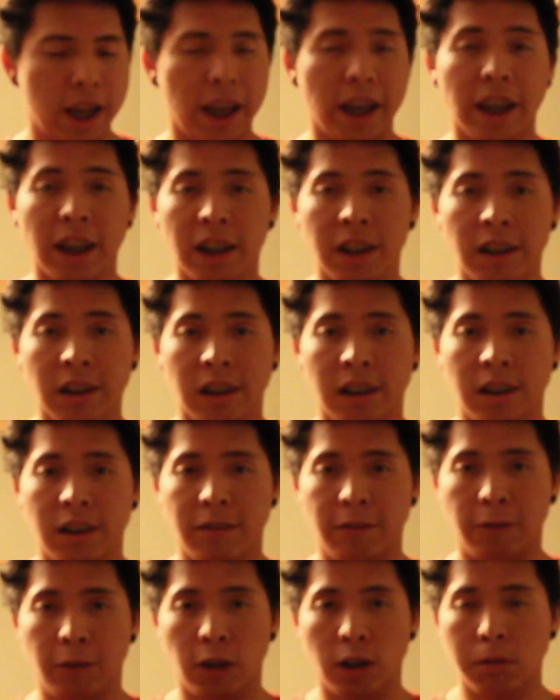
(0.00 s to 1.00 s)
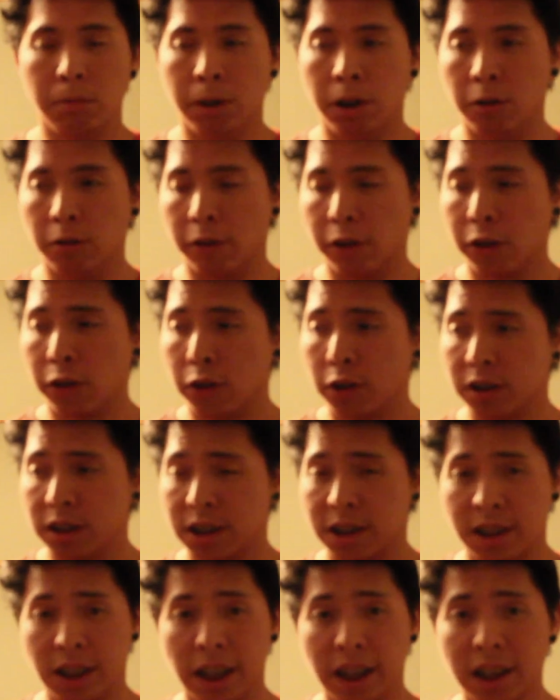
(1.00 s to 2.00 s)
and for about
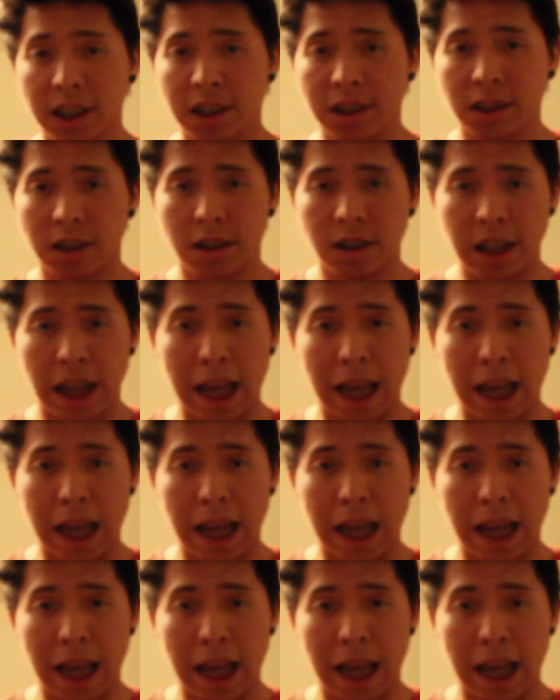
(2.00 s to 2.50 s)
6